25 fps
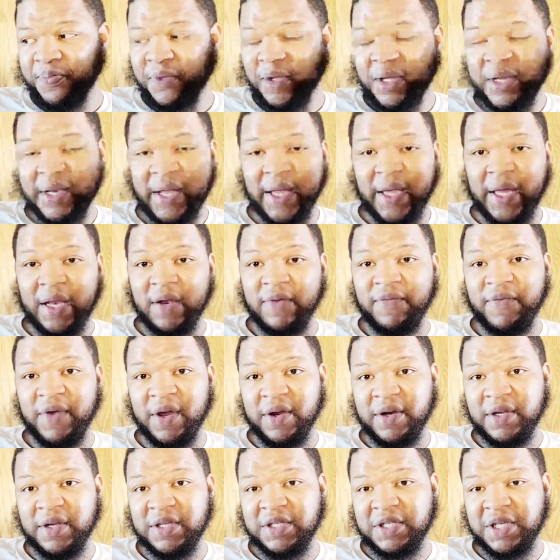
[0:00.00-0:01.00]
can they get a
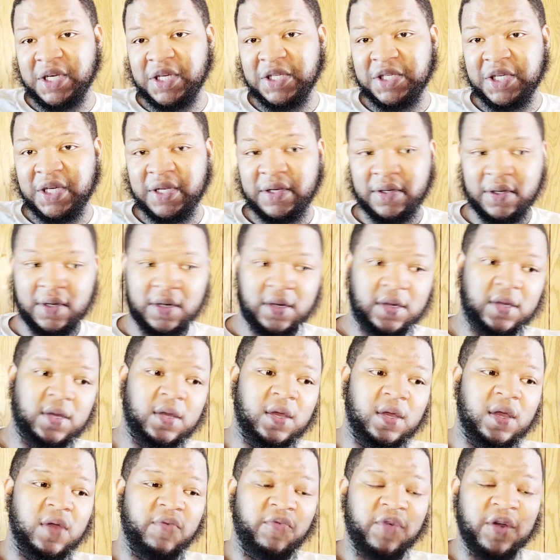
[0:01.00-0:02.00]
fair decision
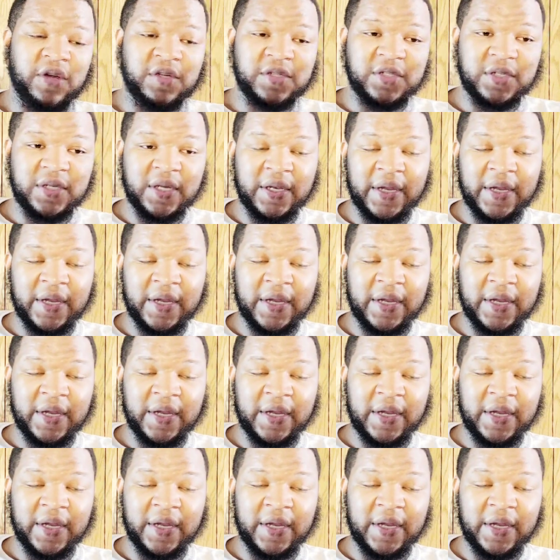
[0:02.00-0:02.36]
versus